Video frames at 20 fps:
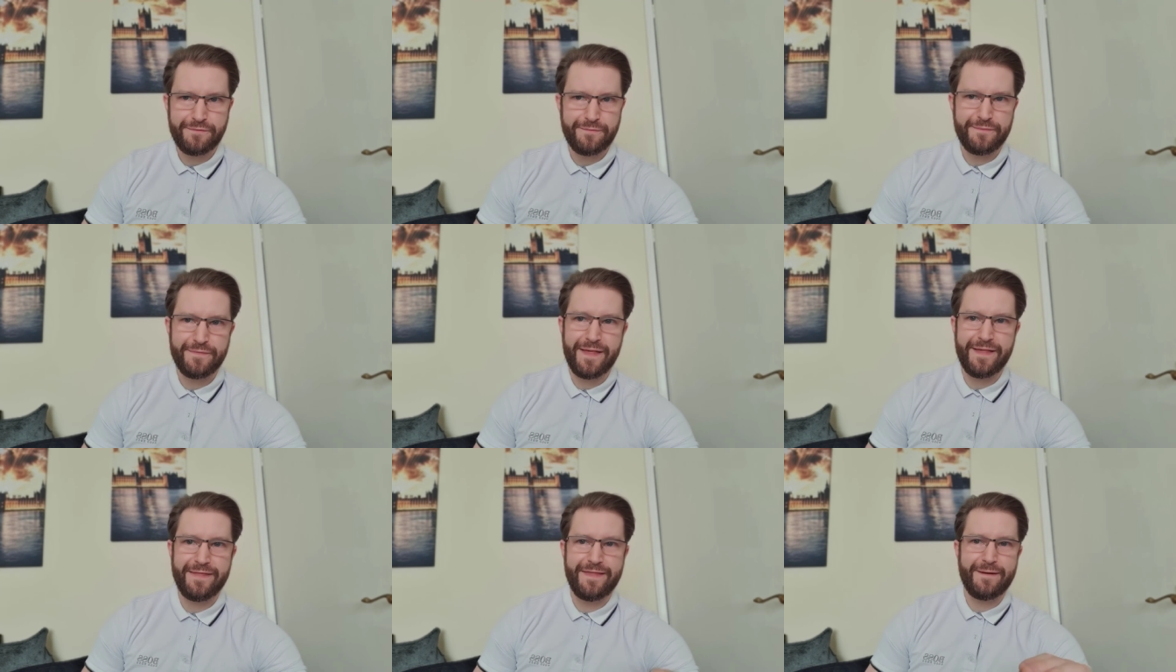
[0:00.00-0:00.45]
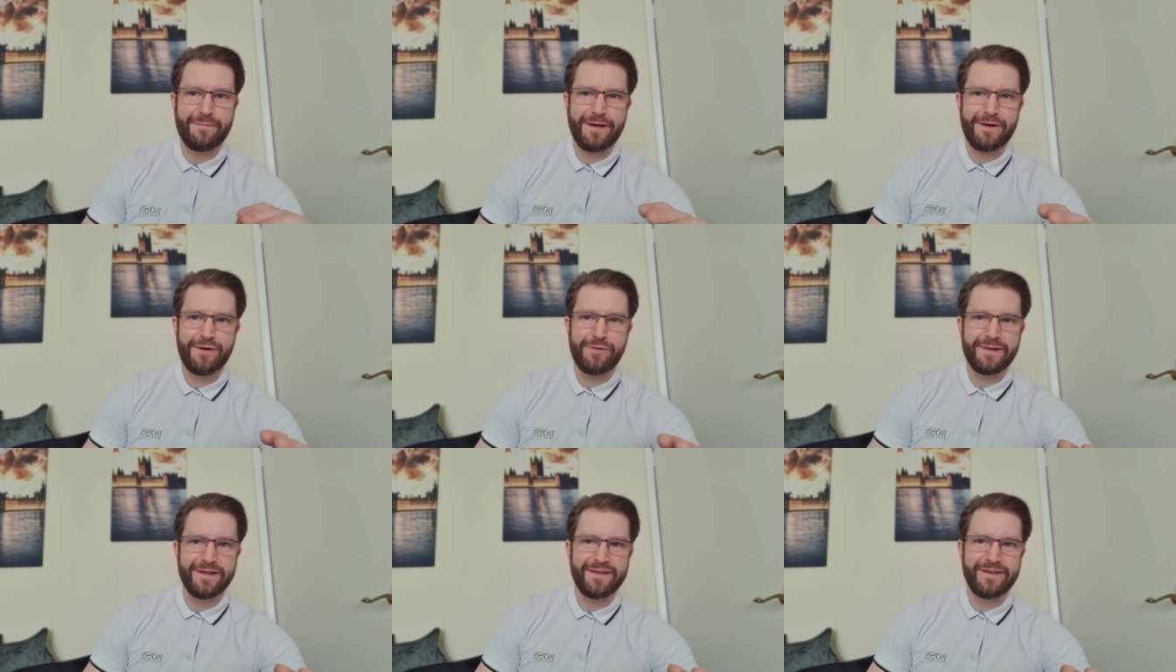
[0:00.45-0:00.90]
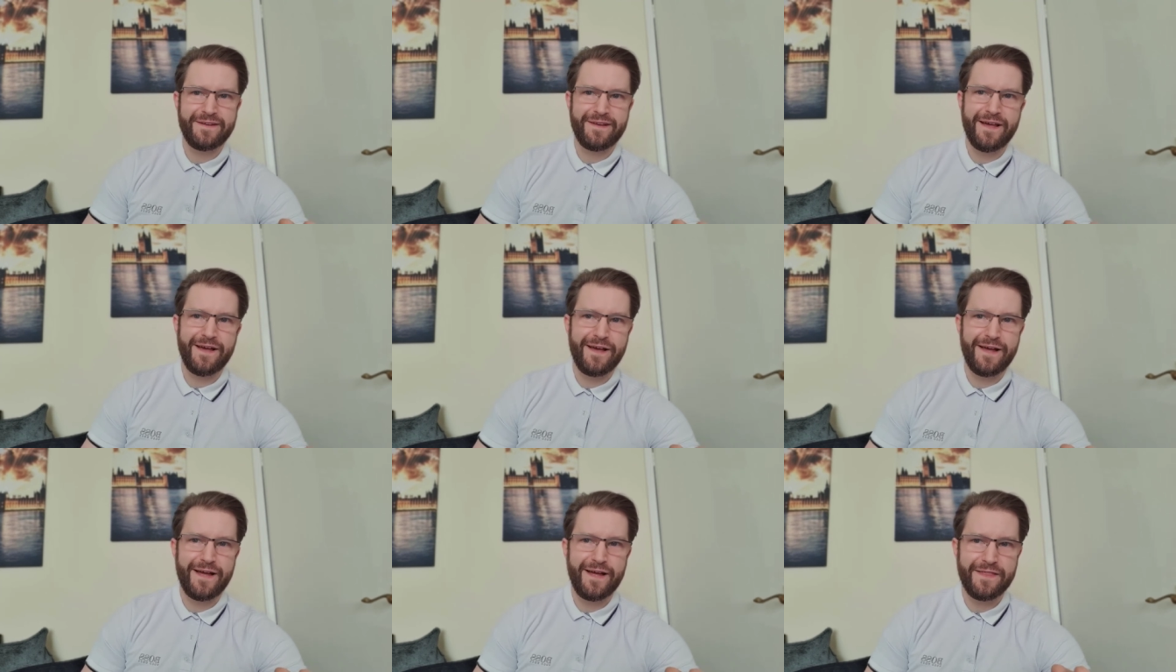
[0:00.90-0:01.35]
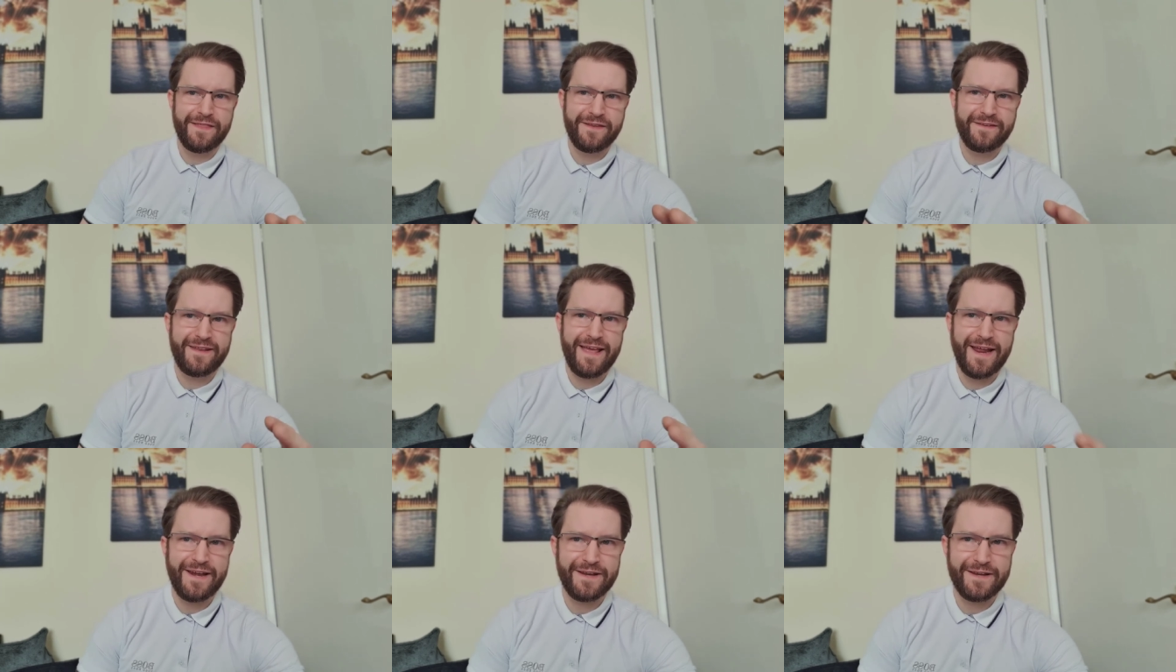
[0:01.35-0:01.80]
That, that might not be uh,
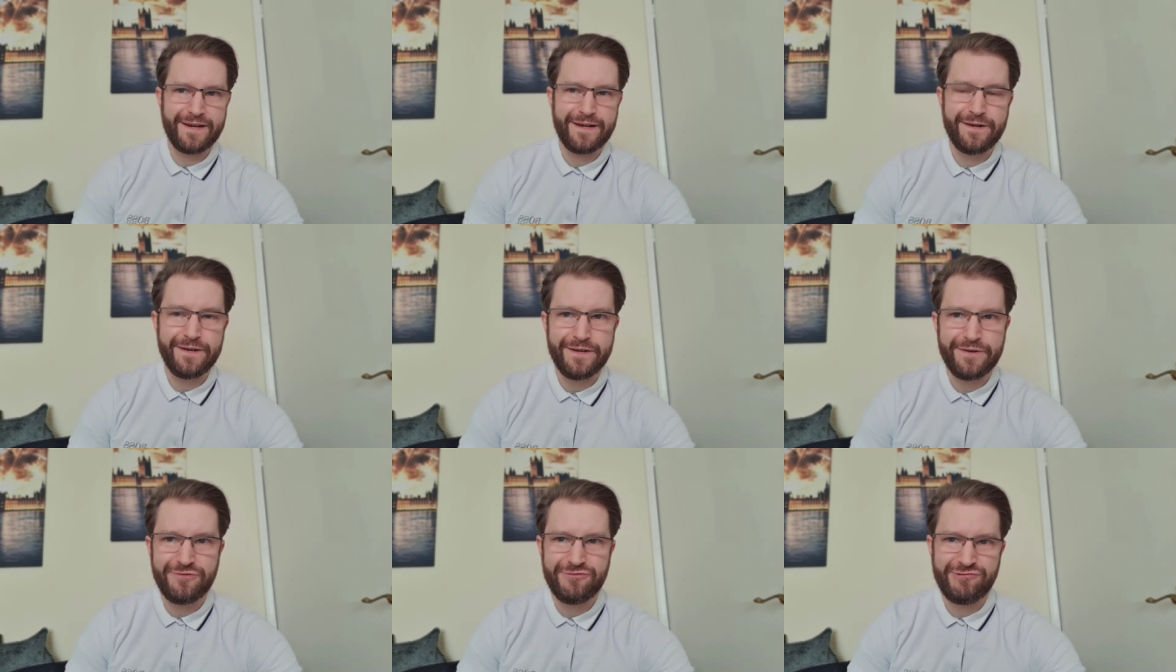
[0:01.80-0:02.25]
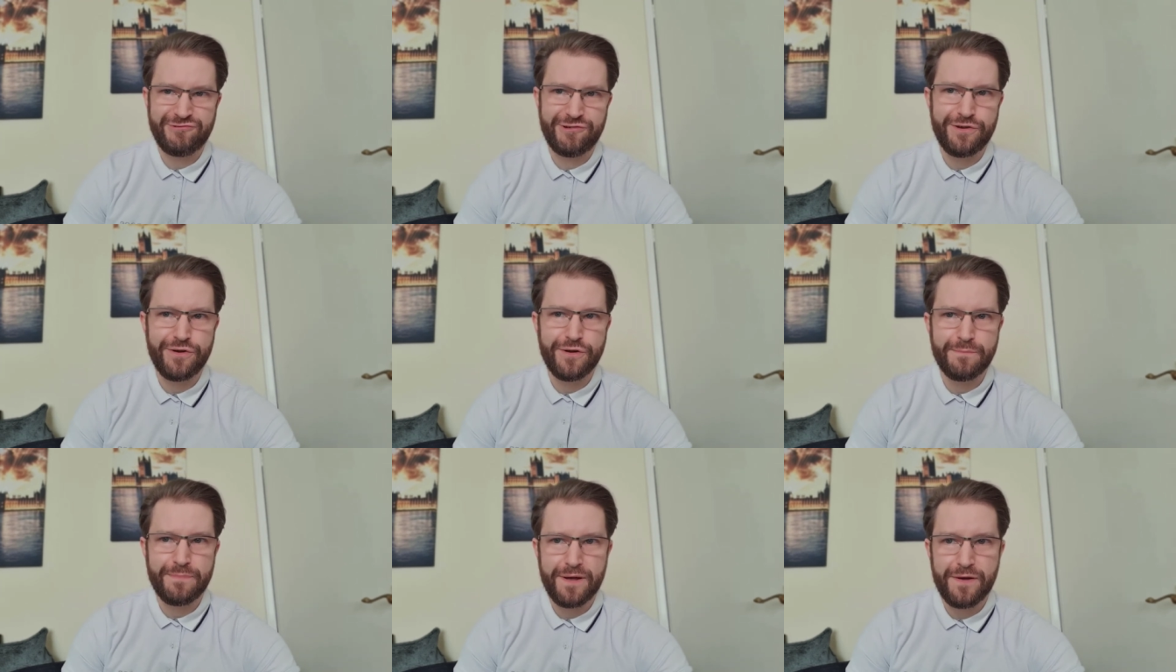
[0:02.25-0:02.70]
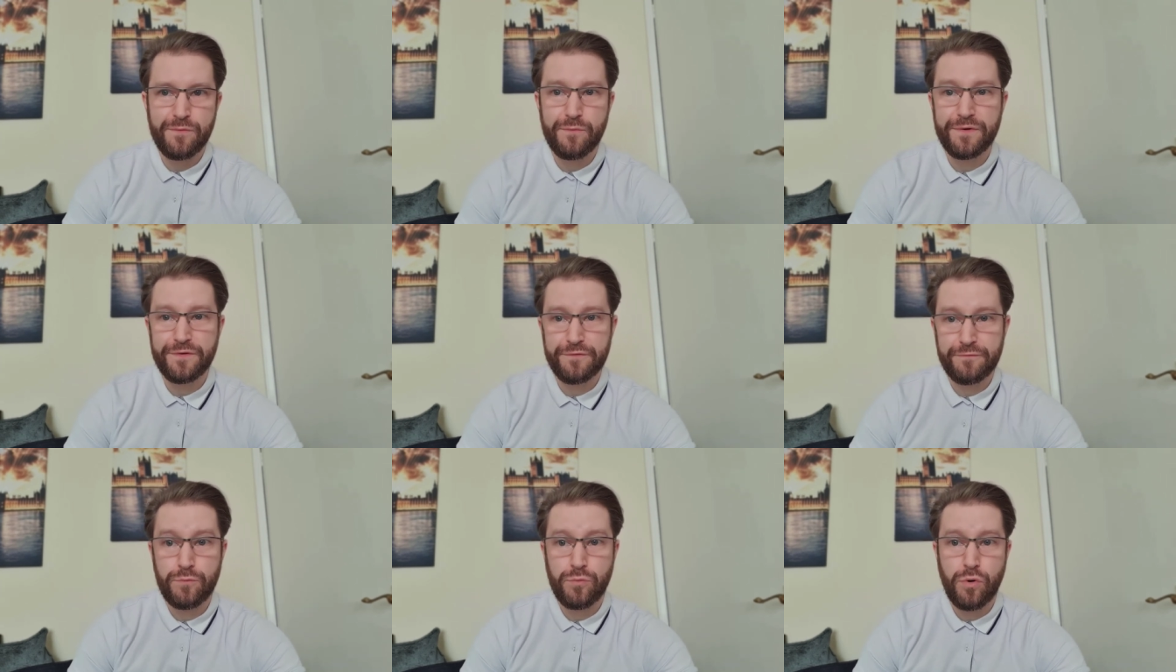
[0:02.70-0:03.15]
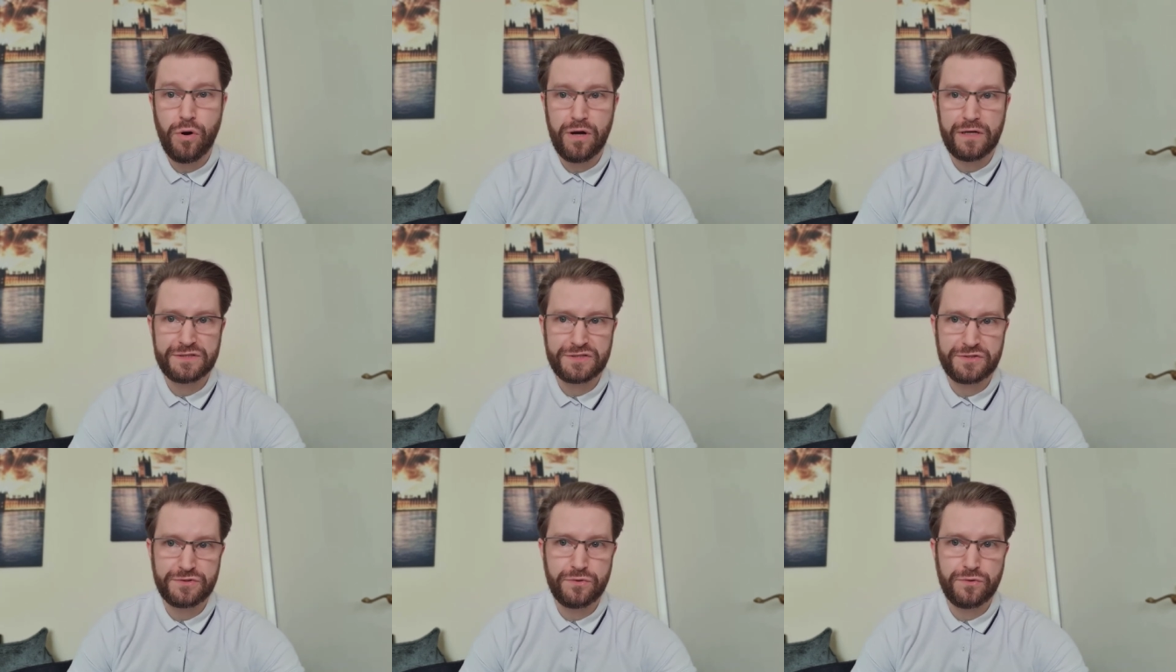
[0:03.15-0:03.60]
technically true, but from what I
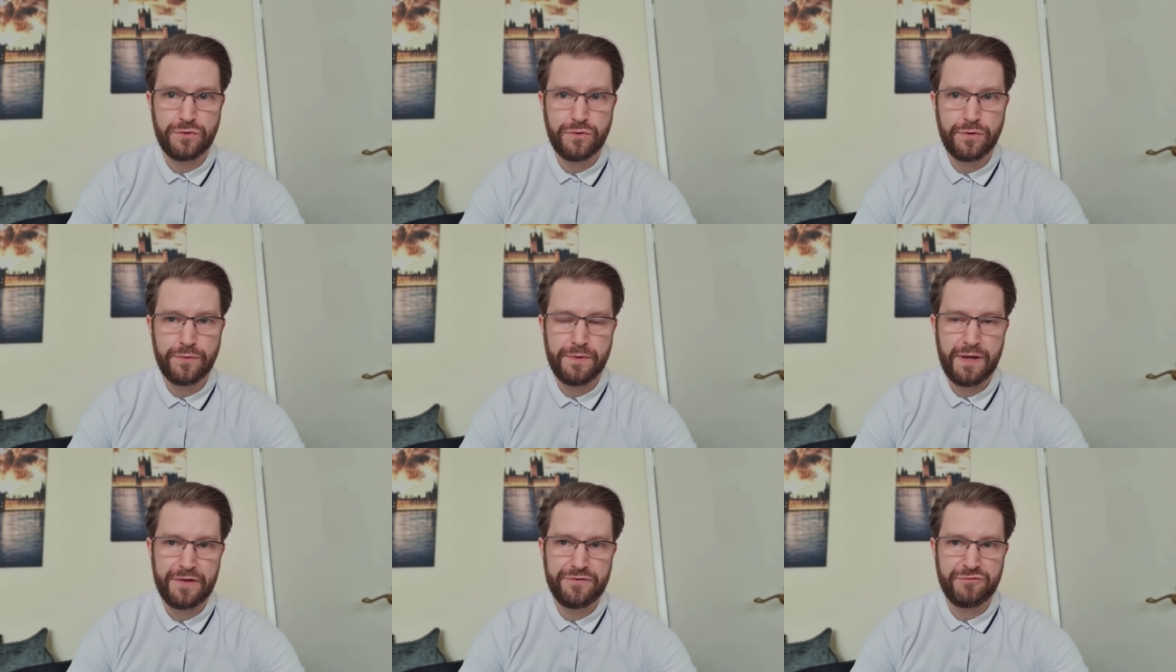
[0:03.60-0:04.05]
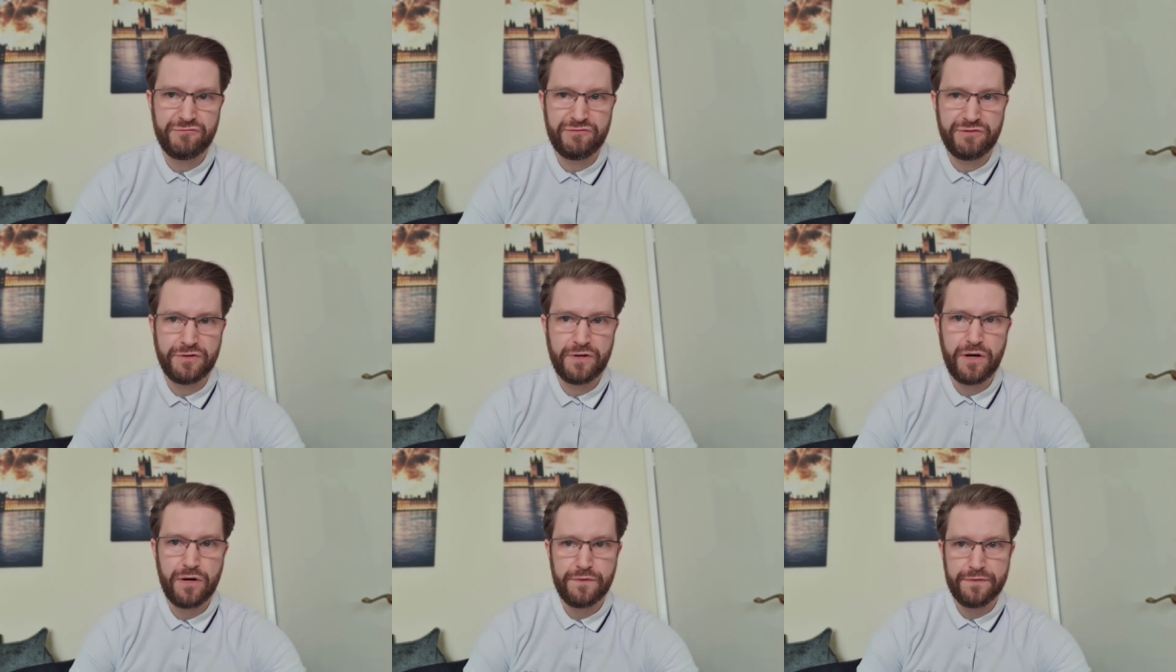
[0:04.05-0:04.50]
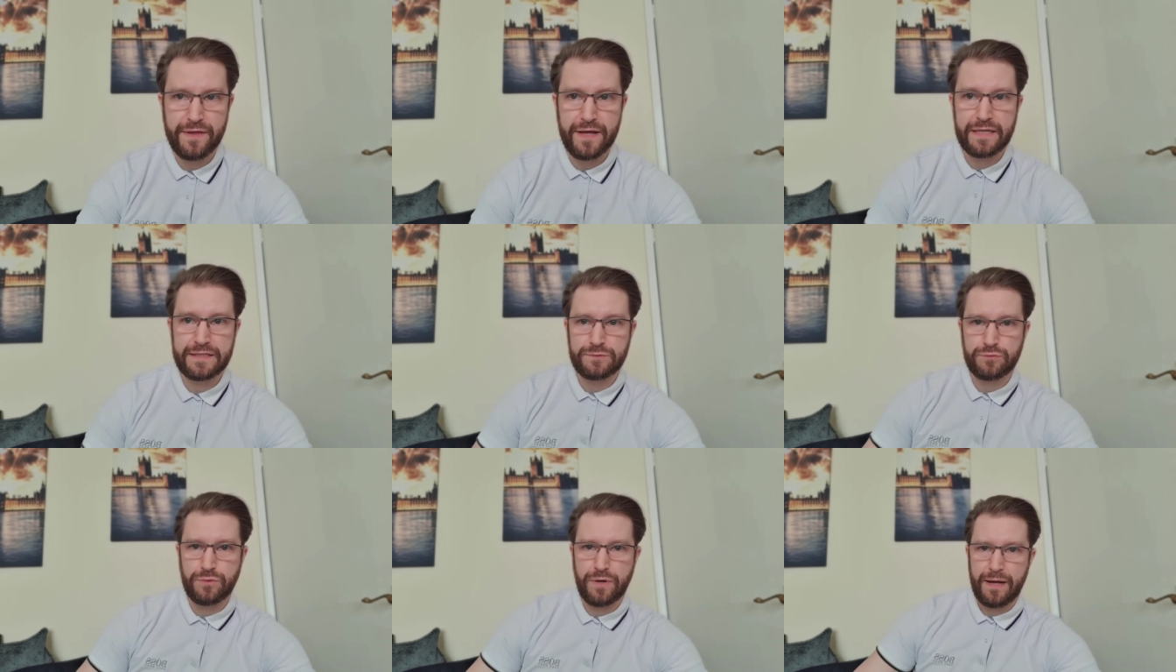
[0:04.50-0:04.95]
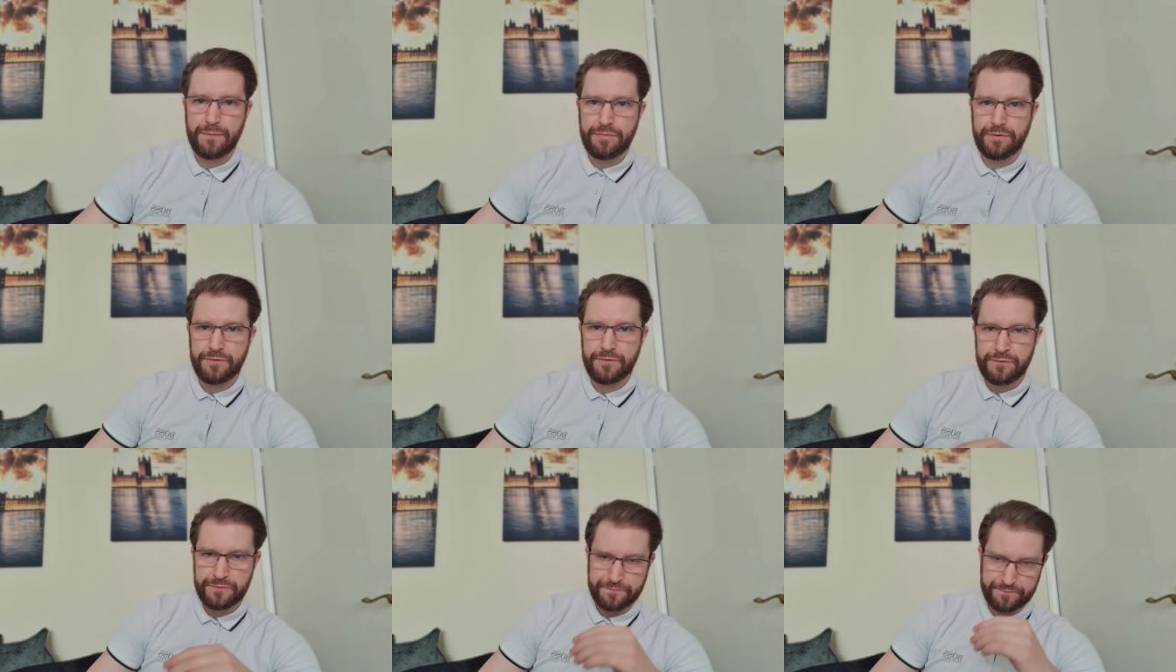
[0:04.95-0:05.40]
saw as a result, that is what
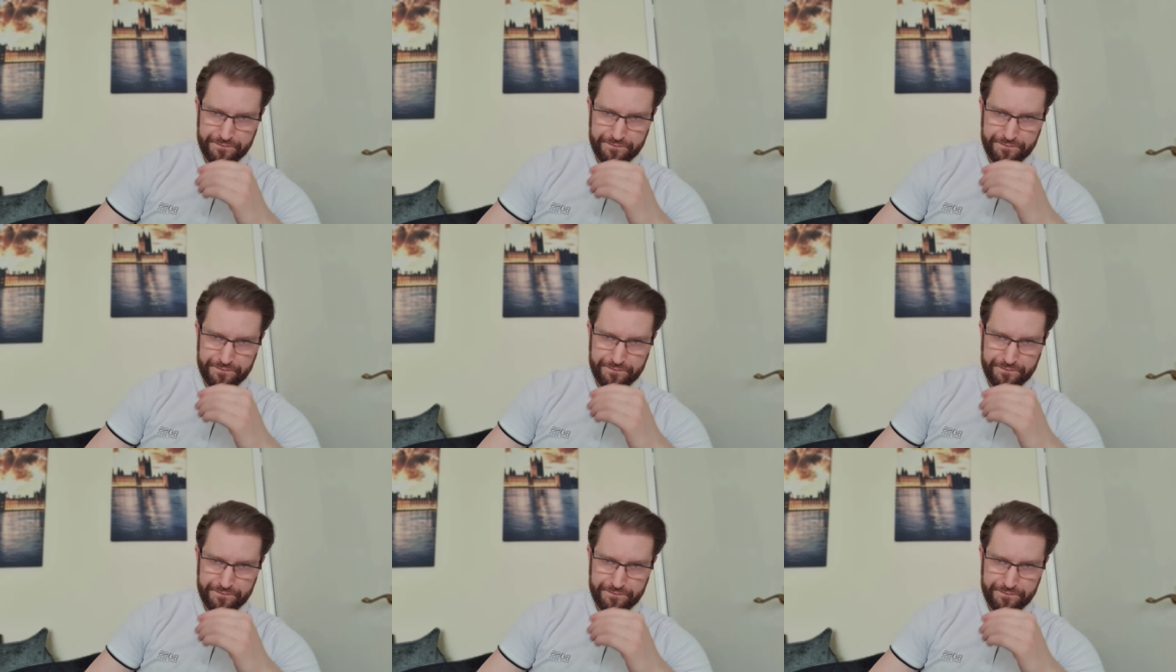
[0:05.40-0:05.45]
happened.